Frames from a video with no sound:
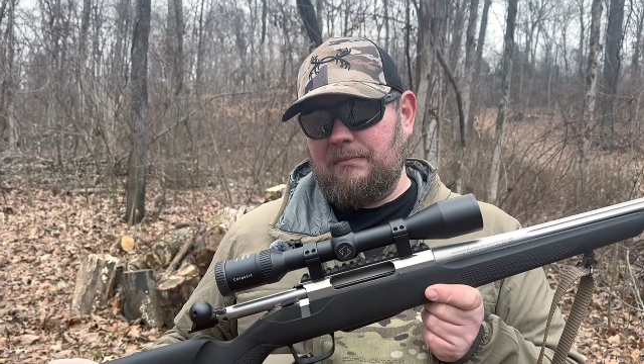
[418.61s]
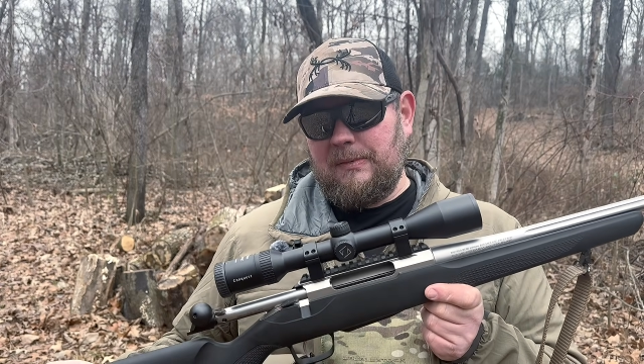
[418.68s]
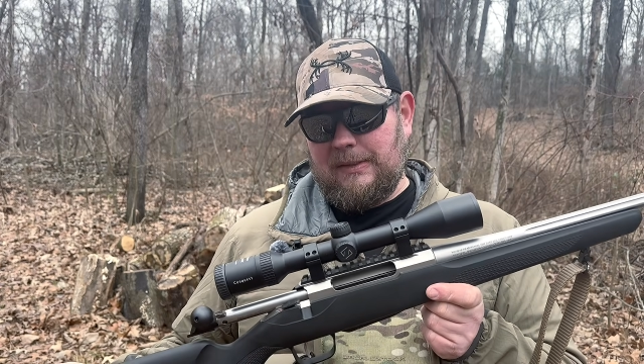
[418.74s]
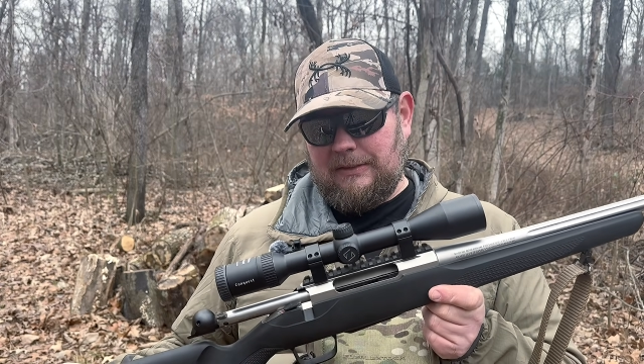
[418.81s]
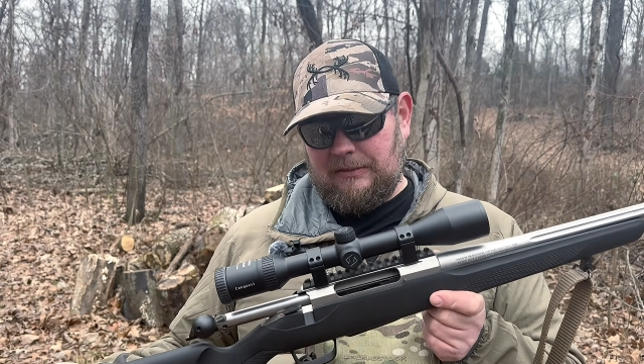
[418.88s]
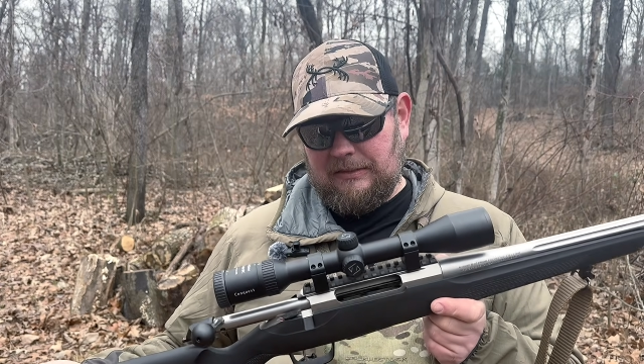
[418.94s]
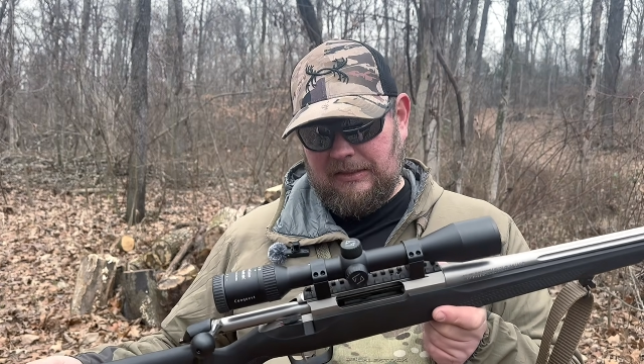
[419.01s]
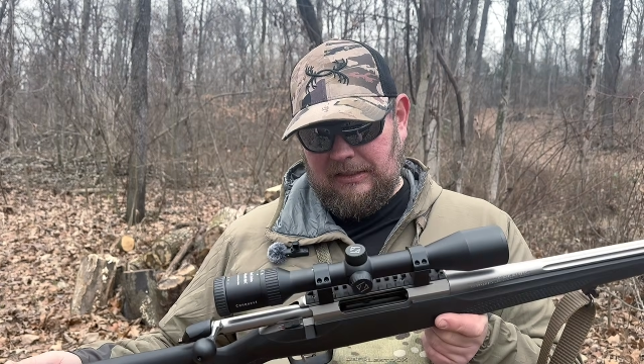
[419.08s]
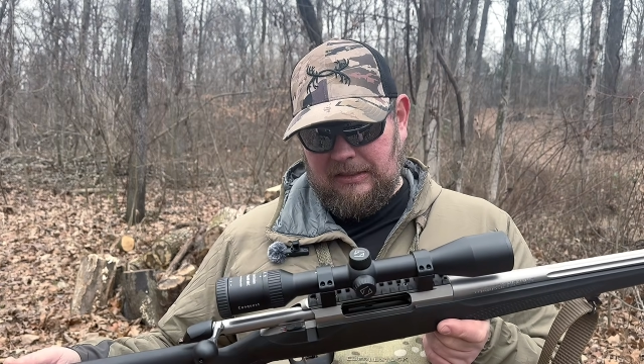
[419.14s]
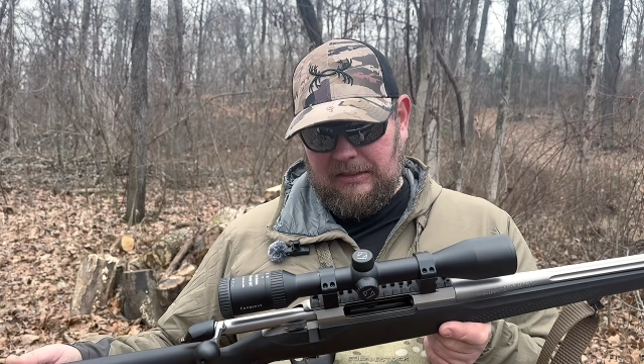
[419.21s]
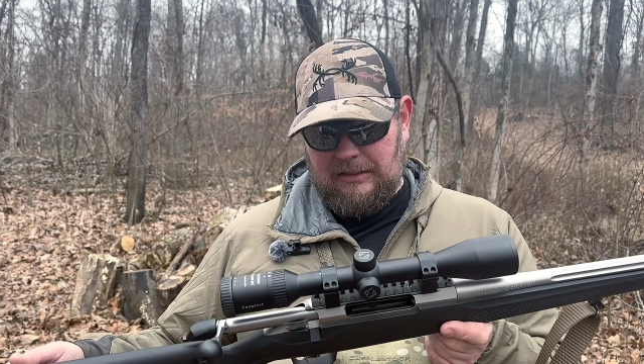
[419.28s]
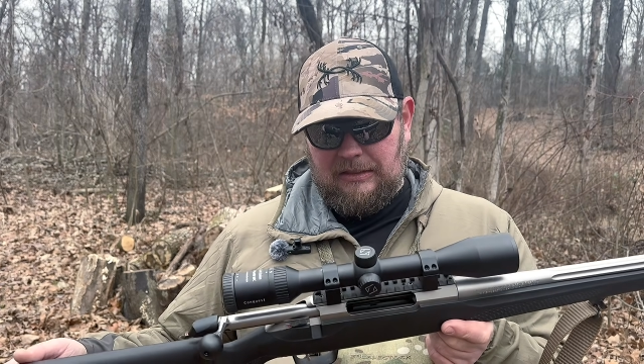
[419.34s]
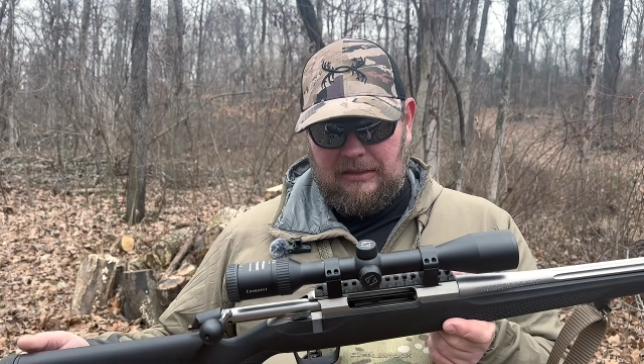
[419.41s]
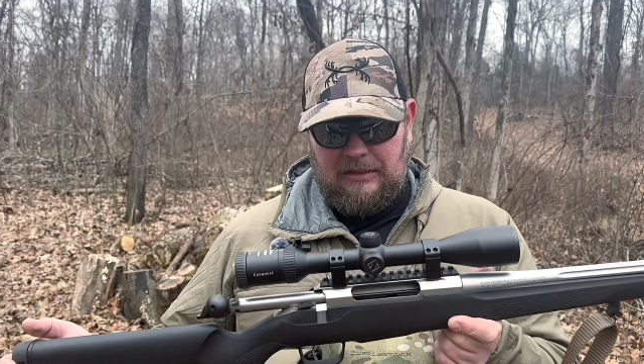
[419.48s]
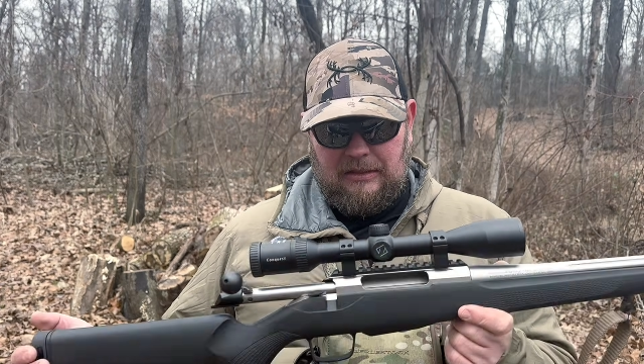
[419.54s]
but
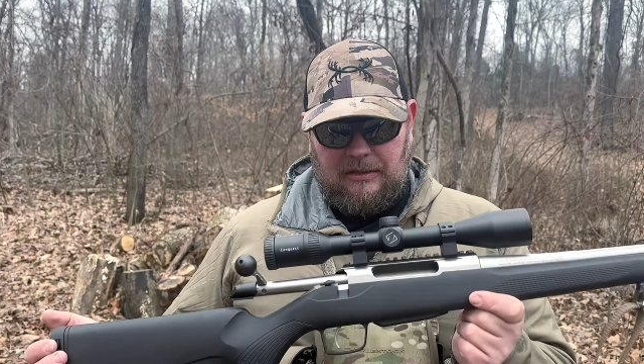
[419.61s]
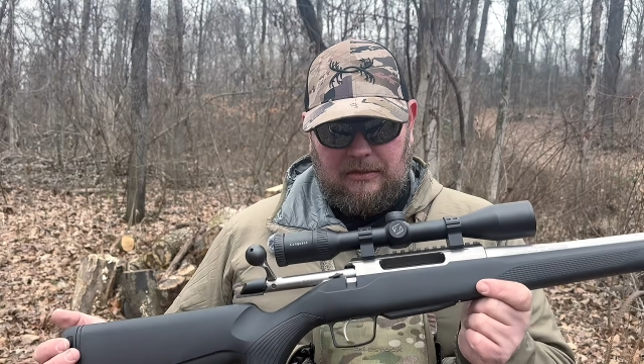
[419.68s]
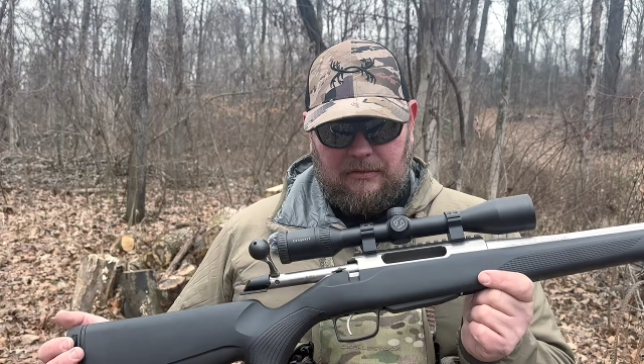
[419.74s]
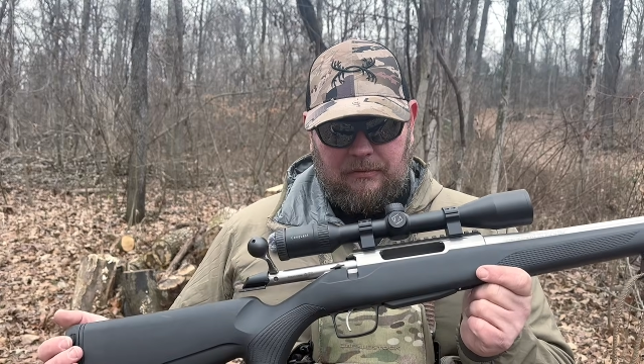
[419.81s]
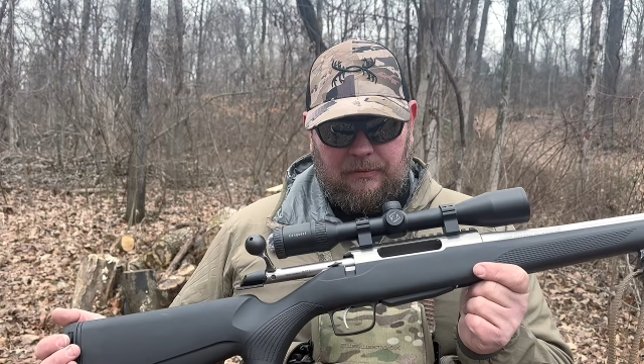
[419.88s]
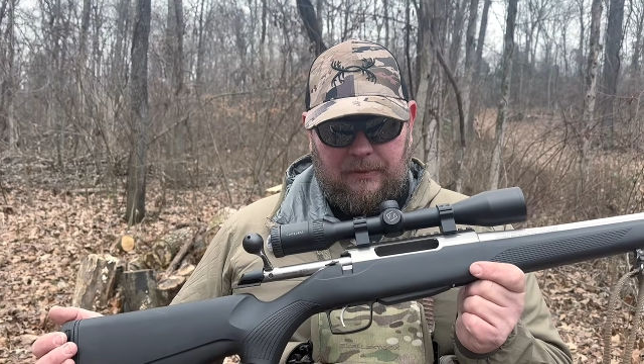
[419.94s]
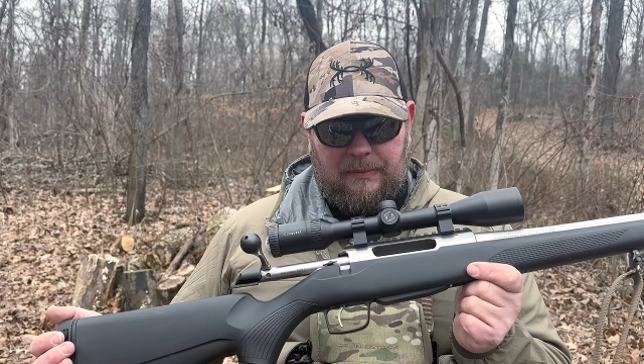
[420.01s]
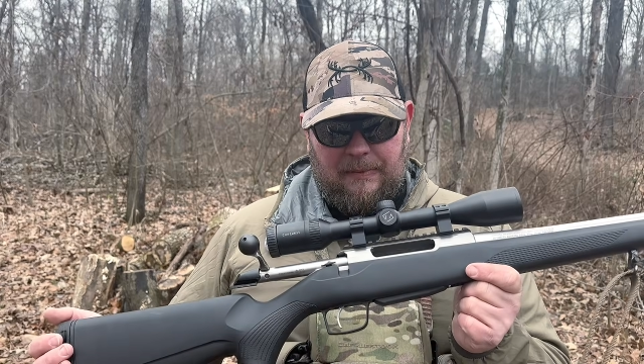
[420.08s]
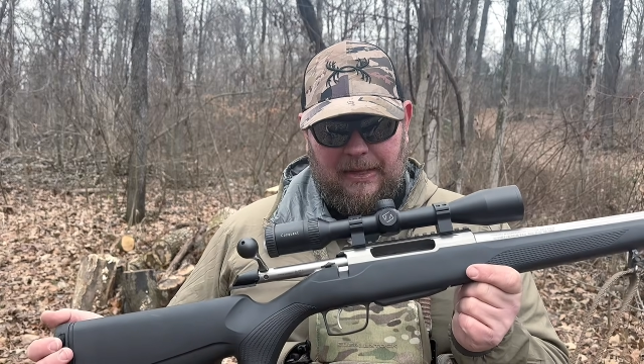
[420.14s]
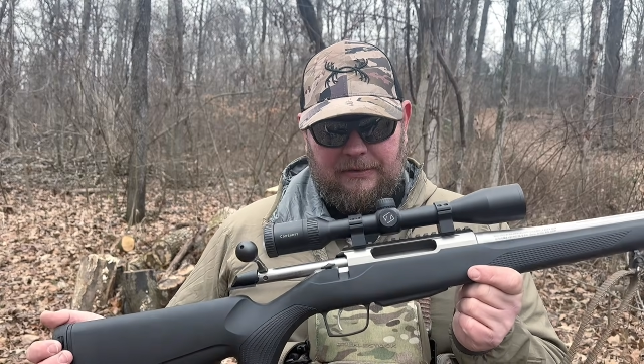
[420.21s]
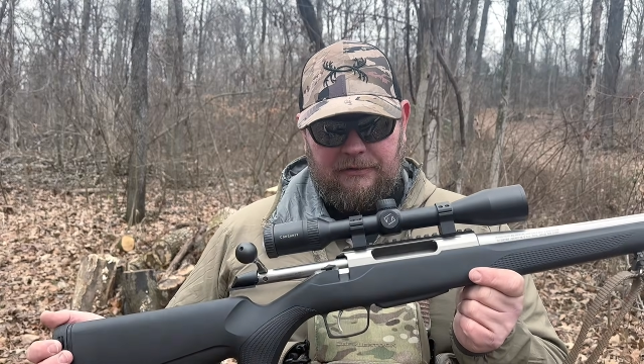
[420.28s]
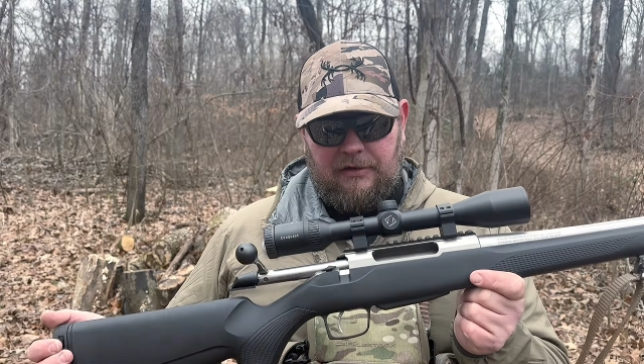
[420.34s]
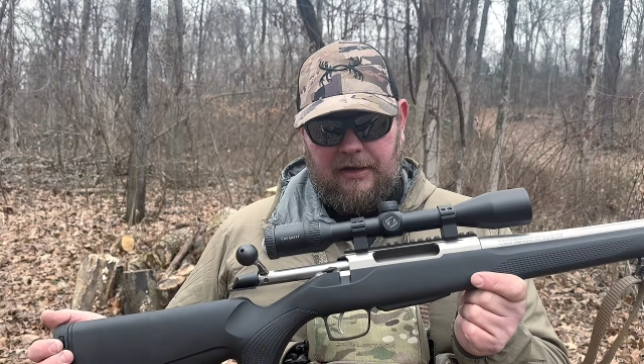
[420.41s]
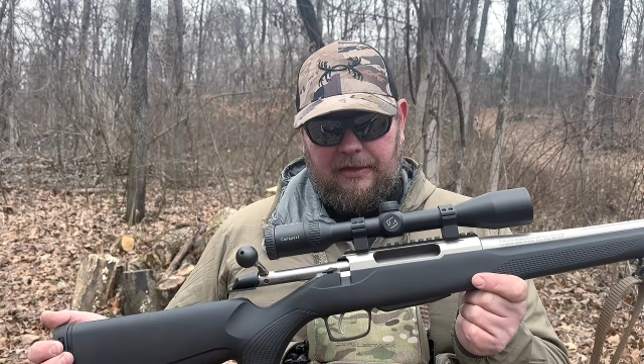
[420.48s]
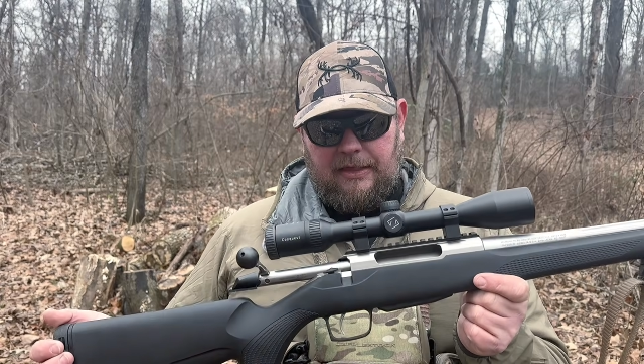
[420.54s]
we may
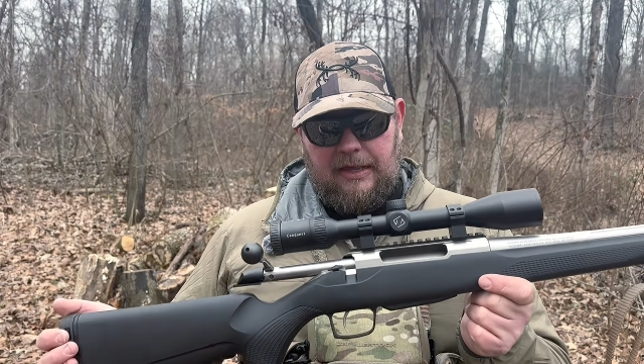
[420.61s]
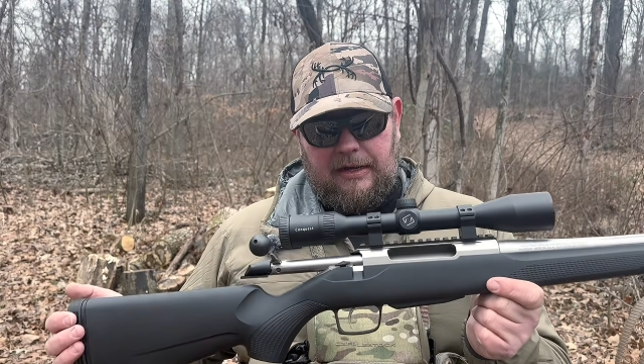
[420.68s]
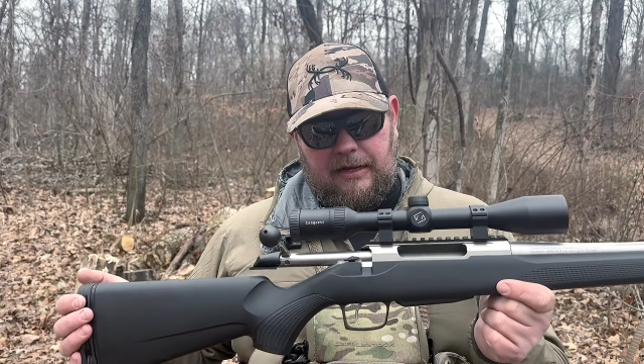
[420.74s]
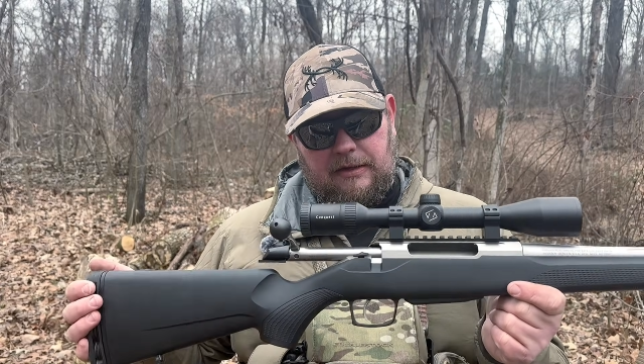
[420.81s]
try that